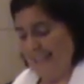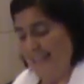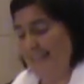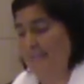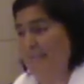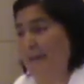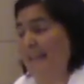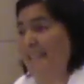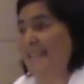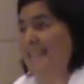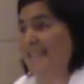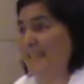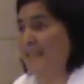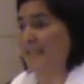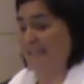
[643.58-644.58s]
That
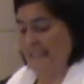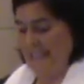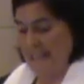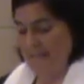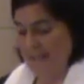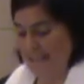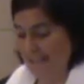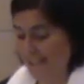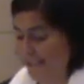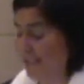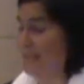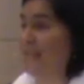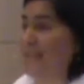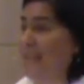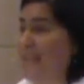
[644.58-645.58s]
may still seem a
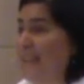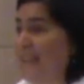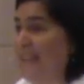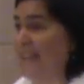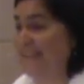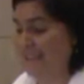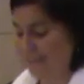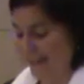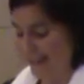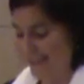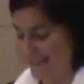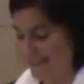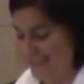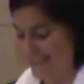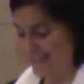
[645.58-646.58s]
little absurd to
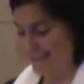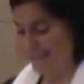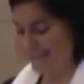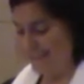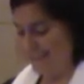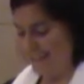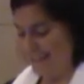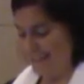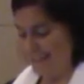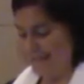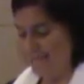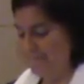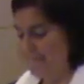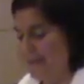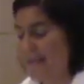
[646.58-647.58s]
us,
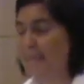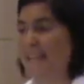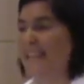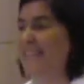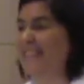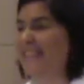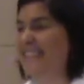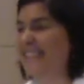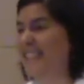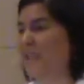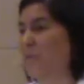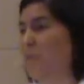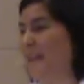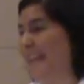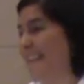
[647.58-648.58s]
maybe even a
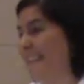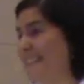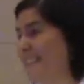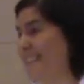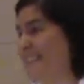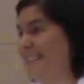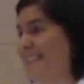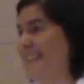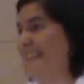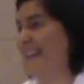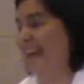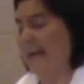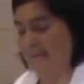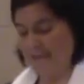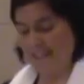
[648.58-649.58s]
little weak.
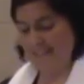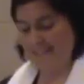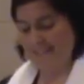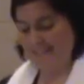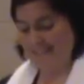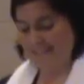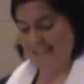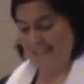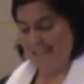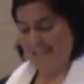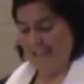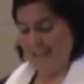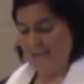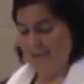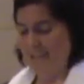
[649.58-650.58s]
I mean,
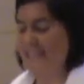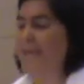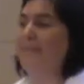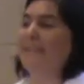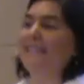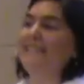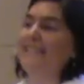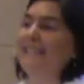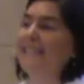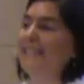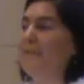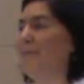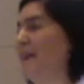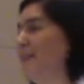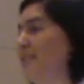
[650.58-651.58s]
what's the big deal
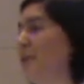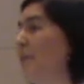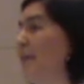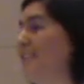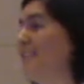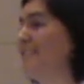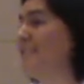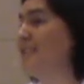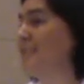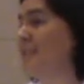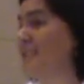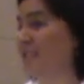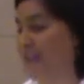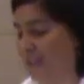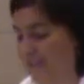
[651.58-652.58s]
about going into
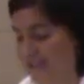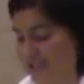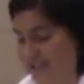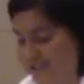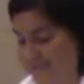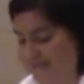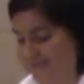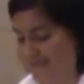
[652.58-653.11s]
a church?